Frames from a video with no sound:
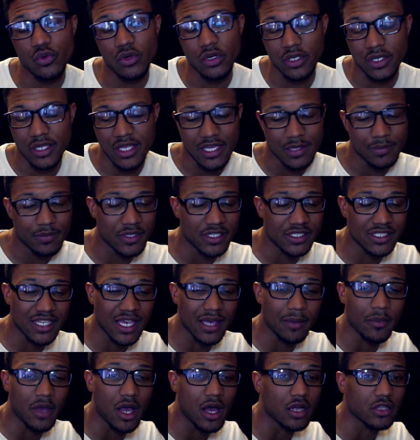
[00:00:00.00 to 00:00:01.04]
could keep the
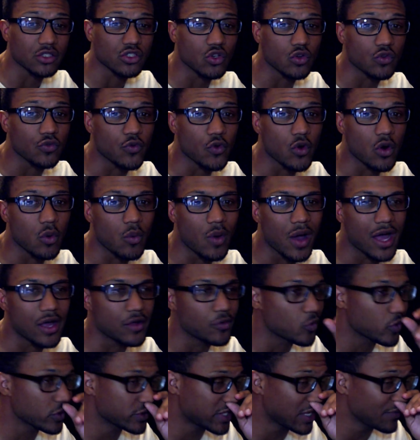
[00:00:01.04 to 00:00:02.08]
same console for a while.
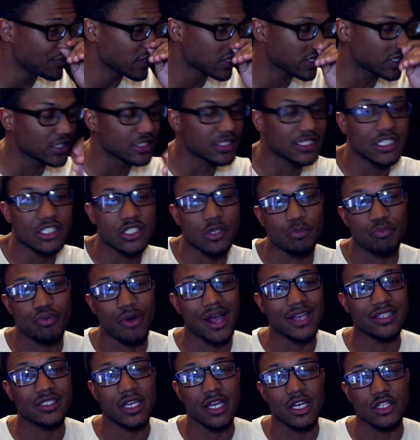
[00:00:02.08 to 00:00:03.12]
We're definitely going to see some
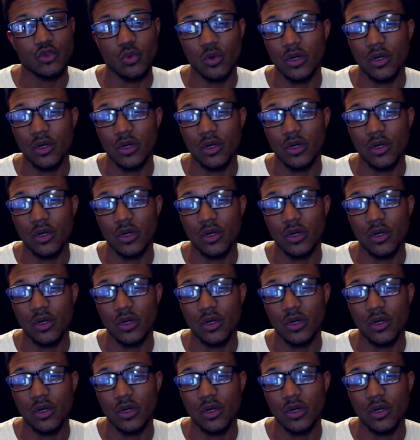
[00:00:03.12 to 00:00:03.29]
price cuts.